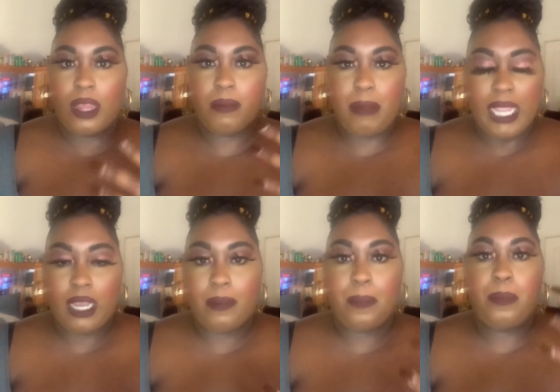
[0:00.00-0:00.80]

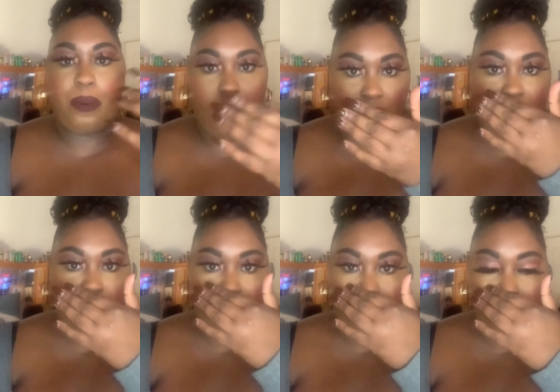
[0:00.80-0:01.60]
makeup products
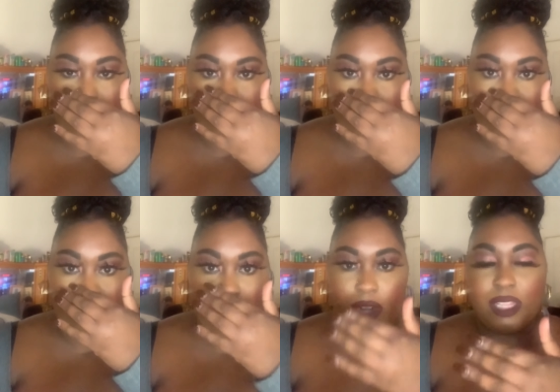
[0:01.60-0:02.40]
I used
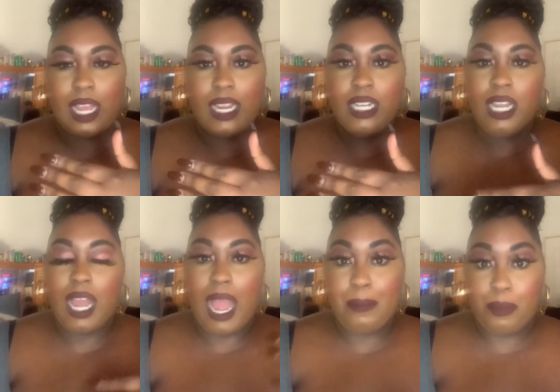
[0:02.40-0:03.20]
before that
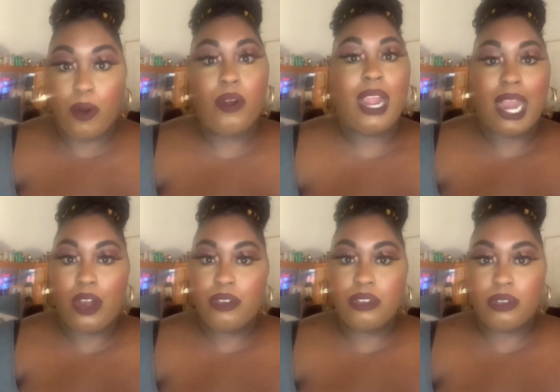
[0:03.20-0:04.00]
I broke
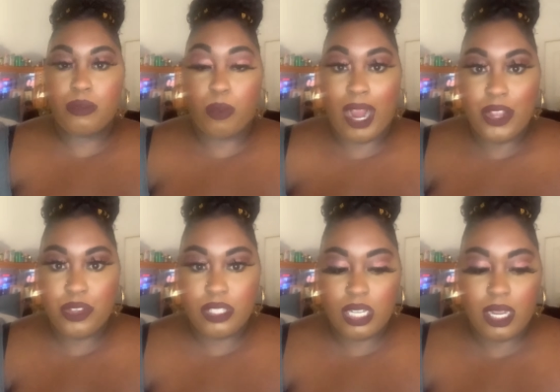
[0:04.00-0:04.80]
out while
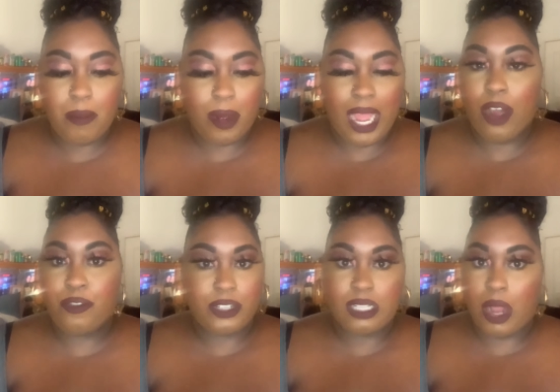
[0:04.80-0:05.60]
using it, but e.l.f.
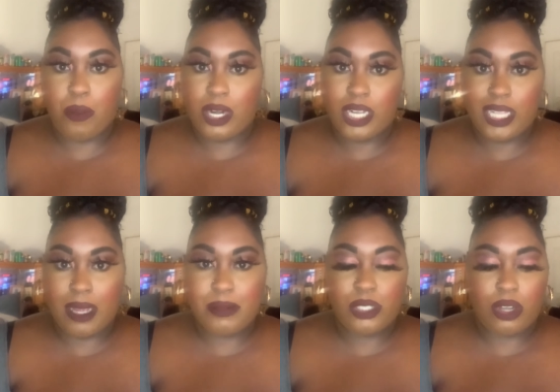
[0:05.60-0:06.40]
is not one of
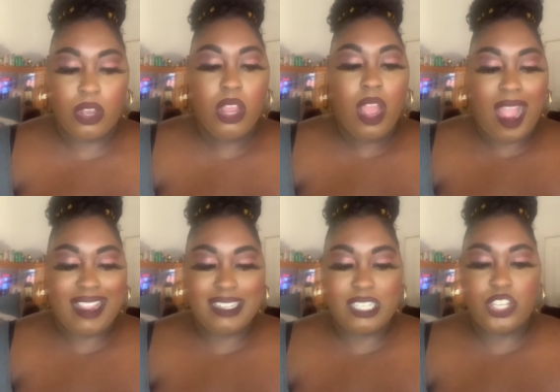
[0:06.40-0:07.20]
them. So I
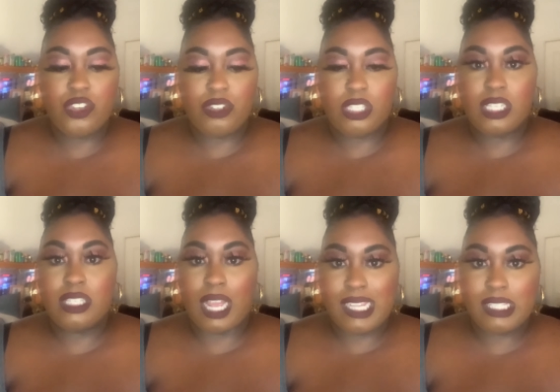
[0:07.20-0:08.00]
continue see,
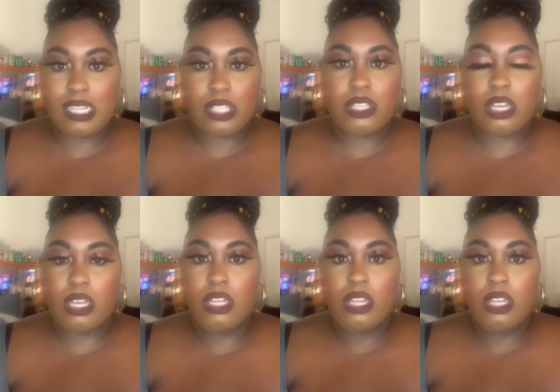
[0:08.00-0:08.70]
I stick to